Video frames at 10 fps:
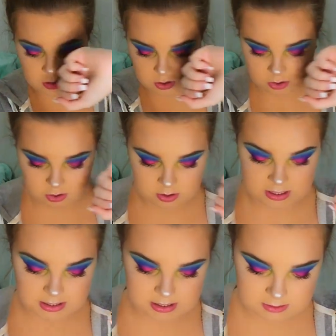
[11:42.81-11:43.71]
So
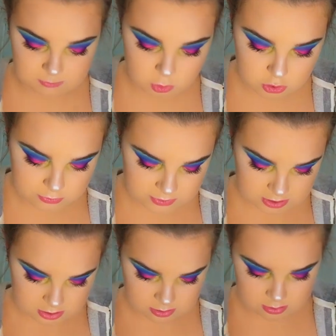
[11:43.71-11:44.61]
that's four of
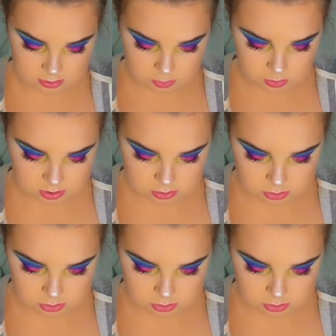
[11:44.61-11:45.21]
the one,